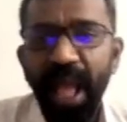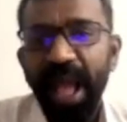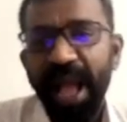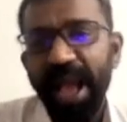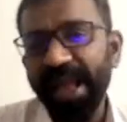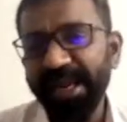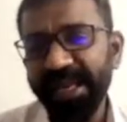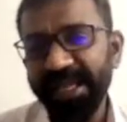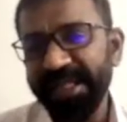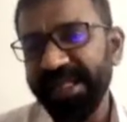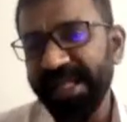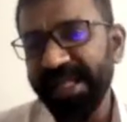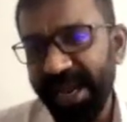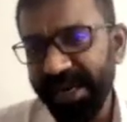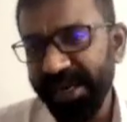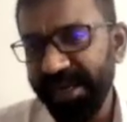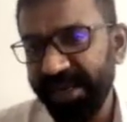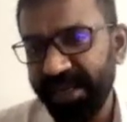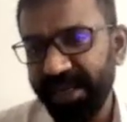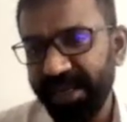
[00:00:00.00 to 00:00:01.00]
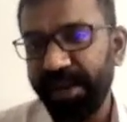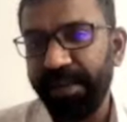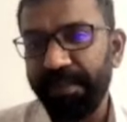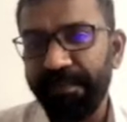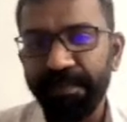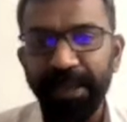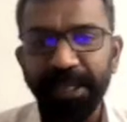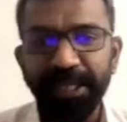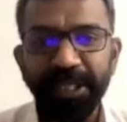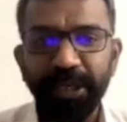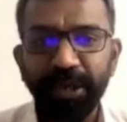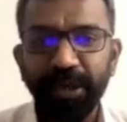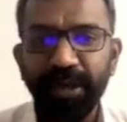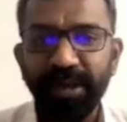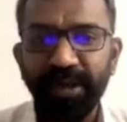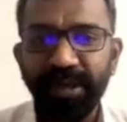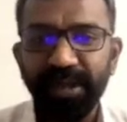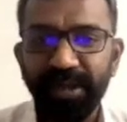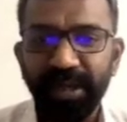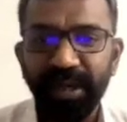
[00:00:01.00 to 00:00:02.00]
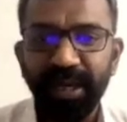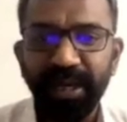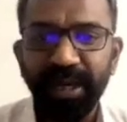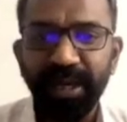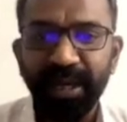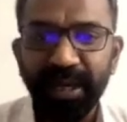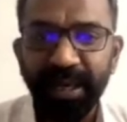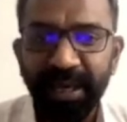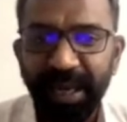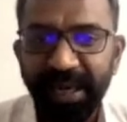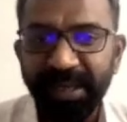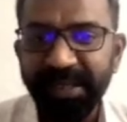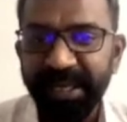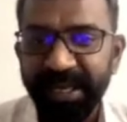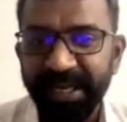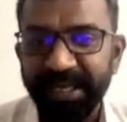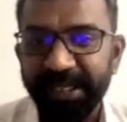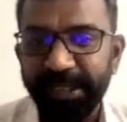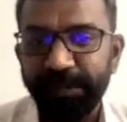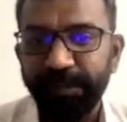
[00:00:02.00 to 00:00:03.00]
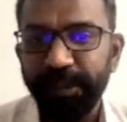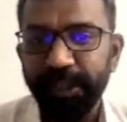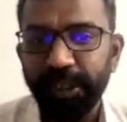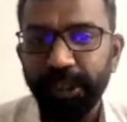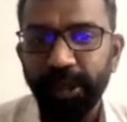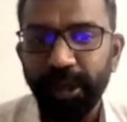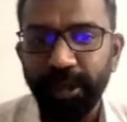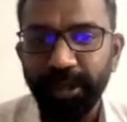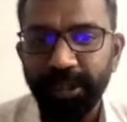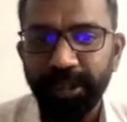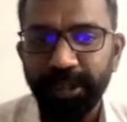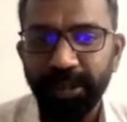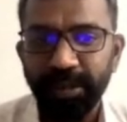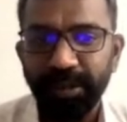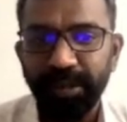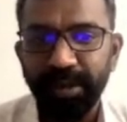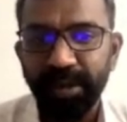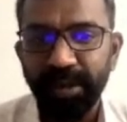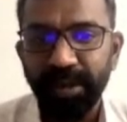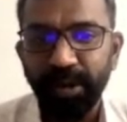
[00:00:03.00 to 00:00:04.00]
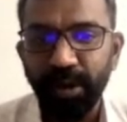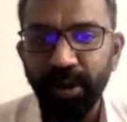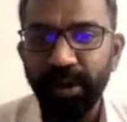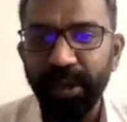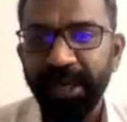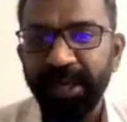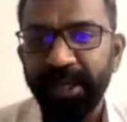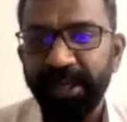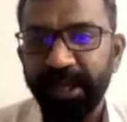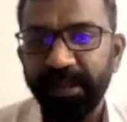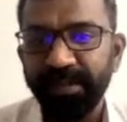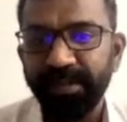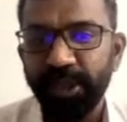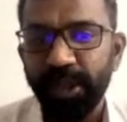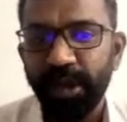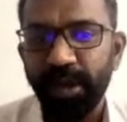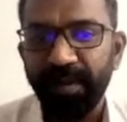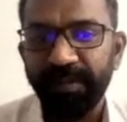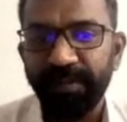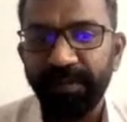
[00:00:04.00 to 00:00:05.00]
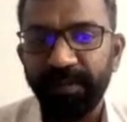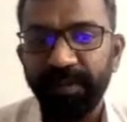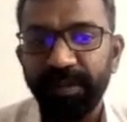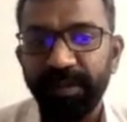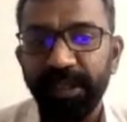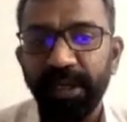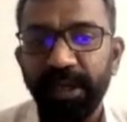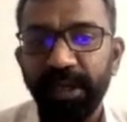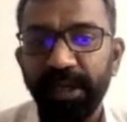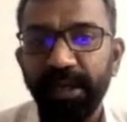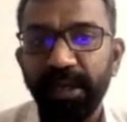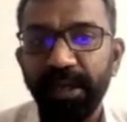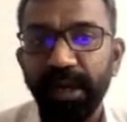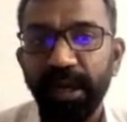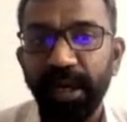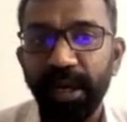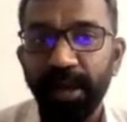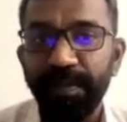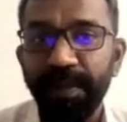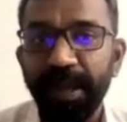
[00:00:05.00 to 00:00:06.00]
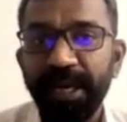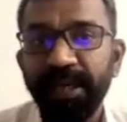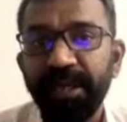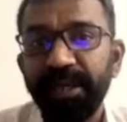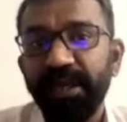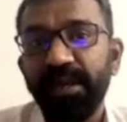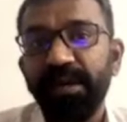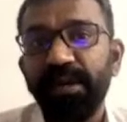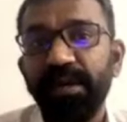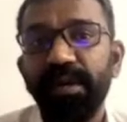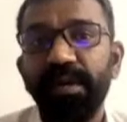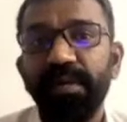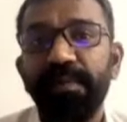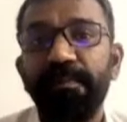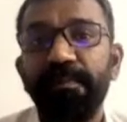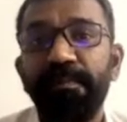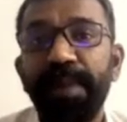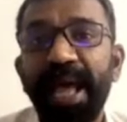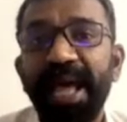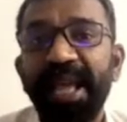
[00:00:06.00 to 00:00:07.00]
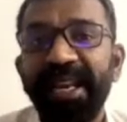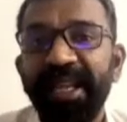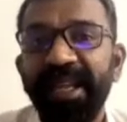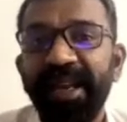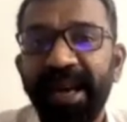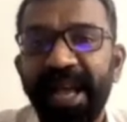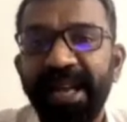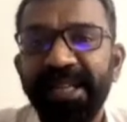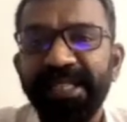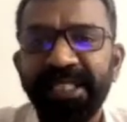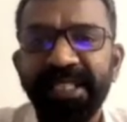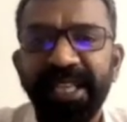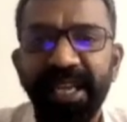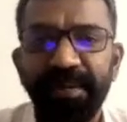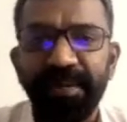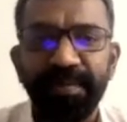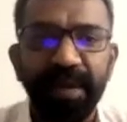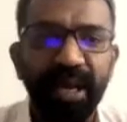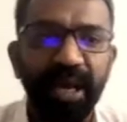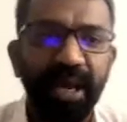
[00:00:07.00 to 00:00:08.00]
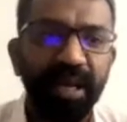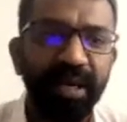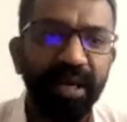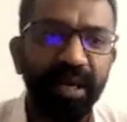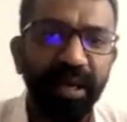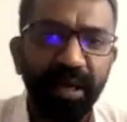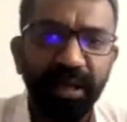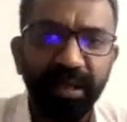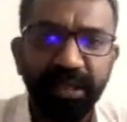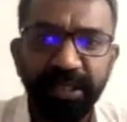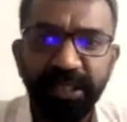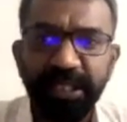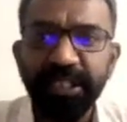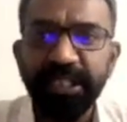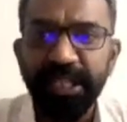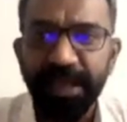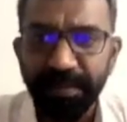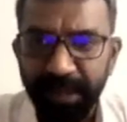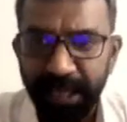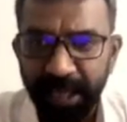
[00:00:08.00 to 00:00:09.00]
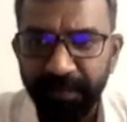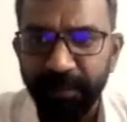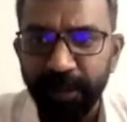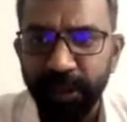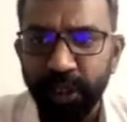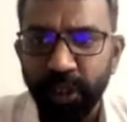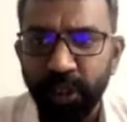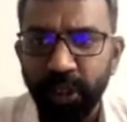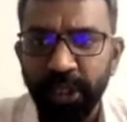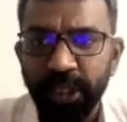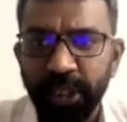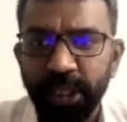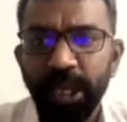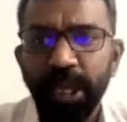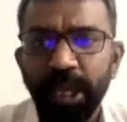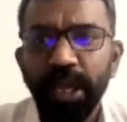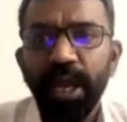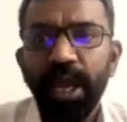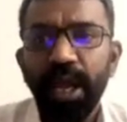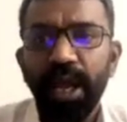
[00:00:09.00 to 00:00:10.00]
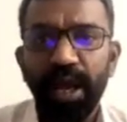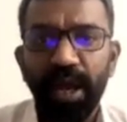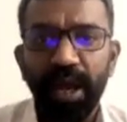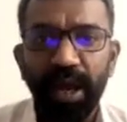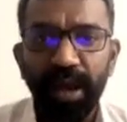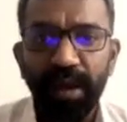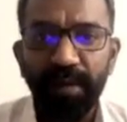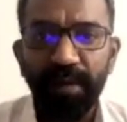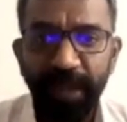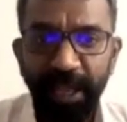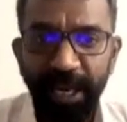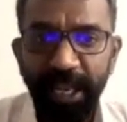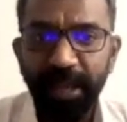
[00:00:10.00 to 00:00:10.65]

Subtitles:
And in that particular context, we should also look in terms of the urban planning landscape. And this is something which is very